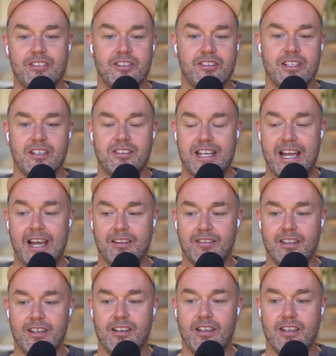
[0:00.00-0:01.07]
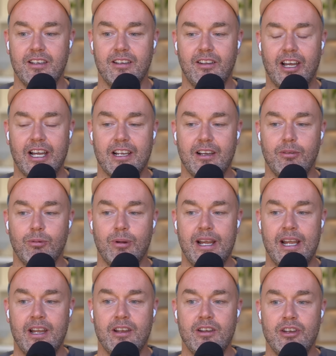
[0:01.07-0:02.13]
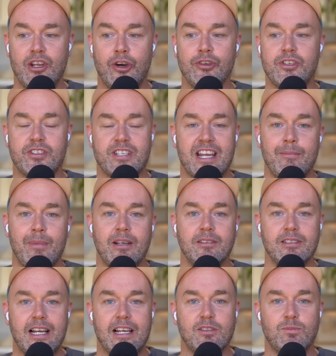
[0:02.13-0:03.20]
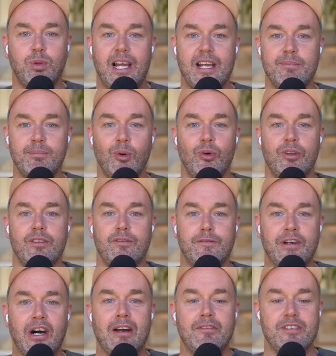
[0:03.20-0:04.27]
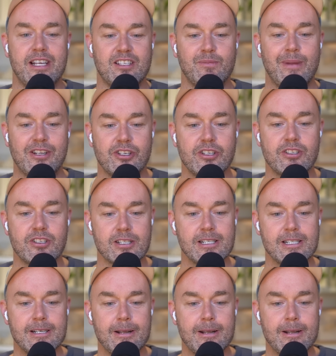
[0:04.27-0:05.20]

is an attack that, like, where no seamer has played more than 5 Test matches,